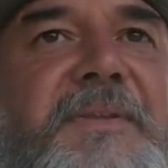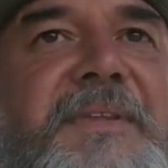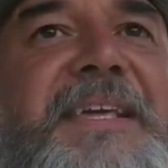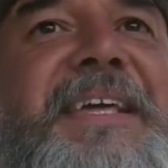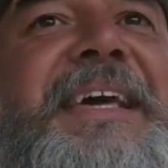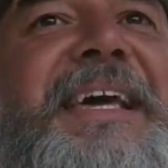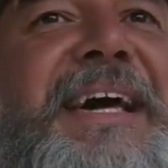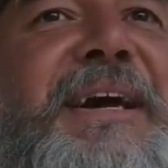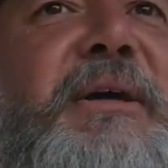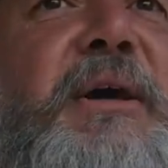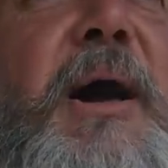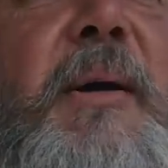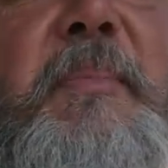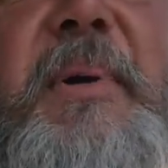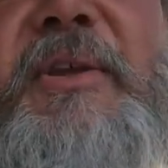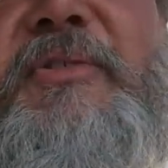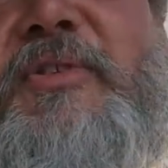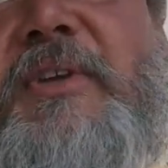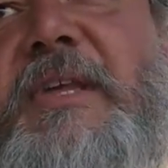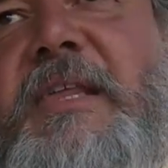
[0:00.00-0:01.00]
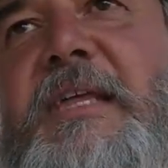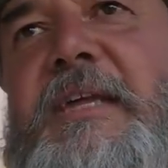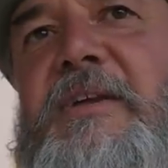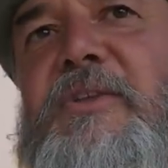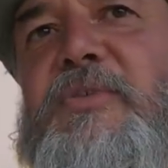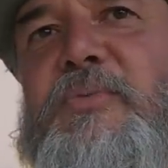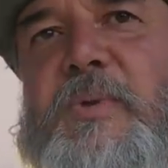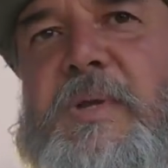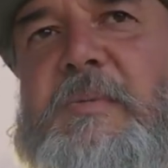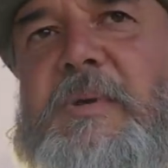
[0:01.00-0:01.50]
Yeah, I'm basically going
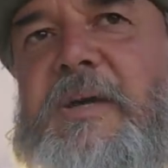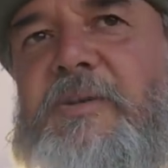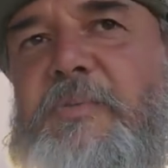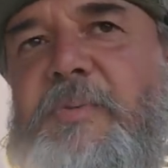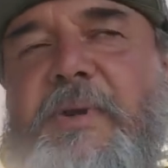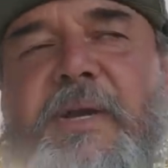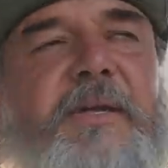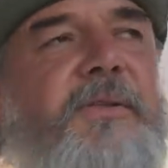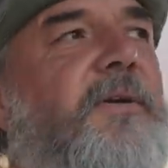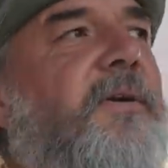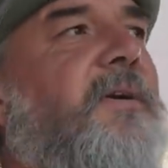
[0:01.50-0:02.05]
three miles per gallon.